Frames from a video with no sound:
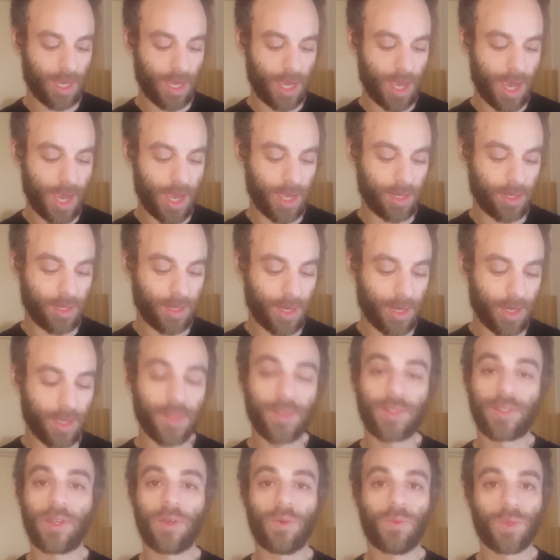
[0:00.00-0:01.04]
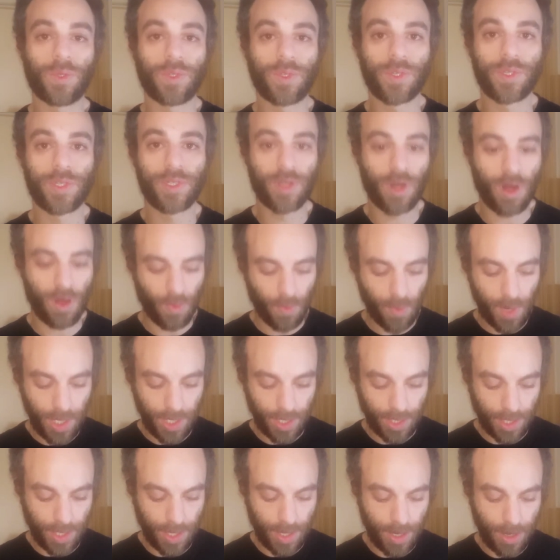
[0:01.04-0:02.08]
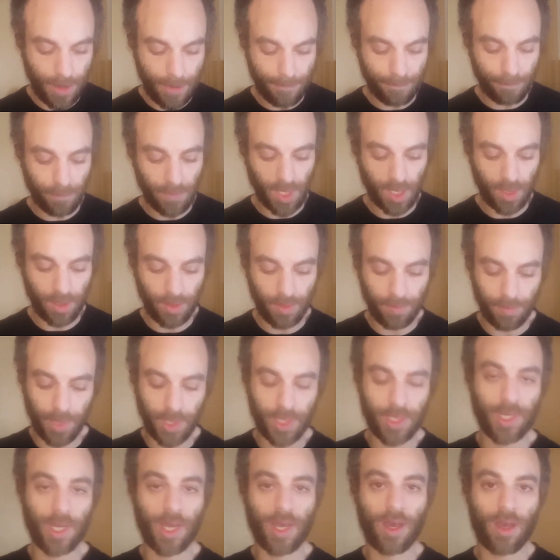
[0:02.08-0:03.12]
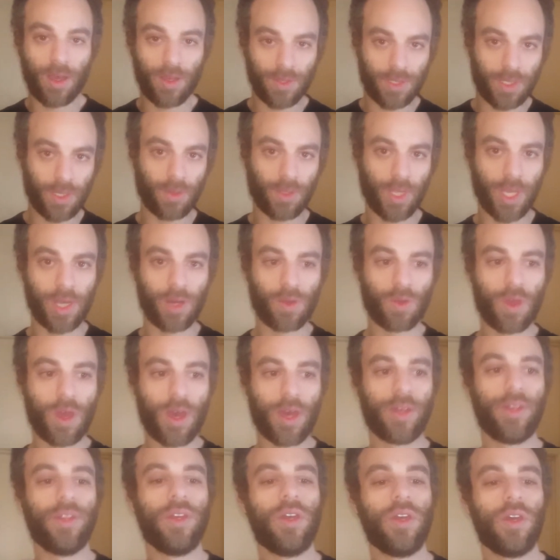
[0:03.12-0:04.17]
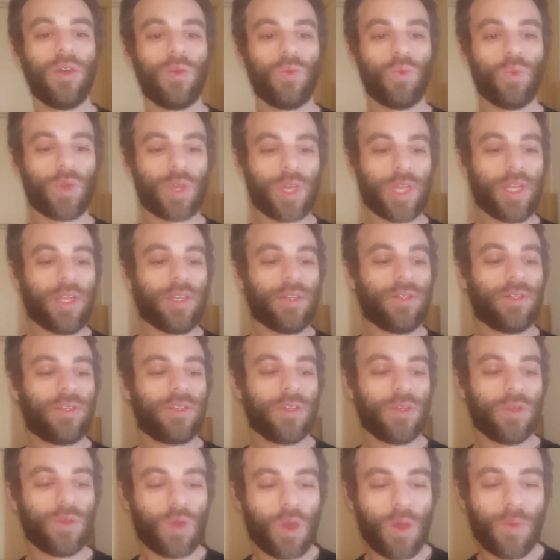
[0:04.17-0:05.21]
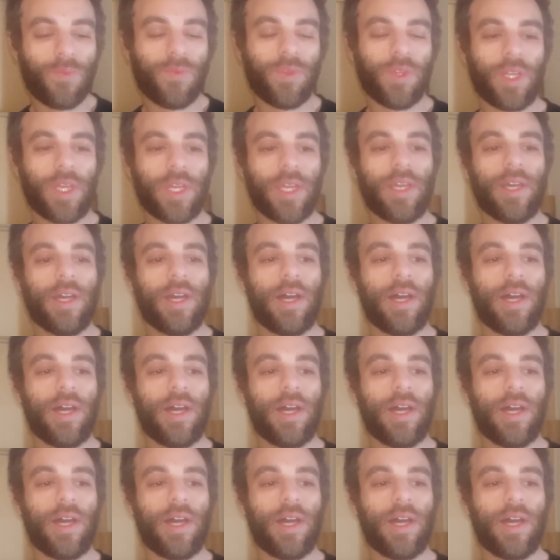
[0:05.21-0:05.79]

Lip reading: And so we'll just start reading here. But also later on, we'll get into, hopefully,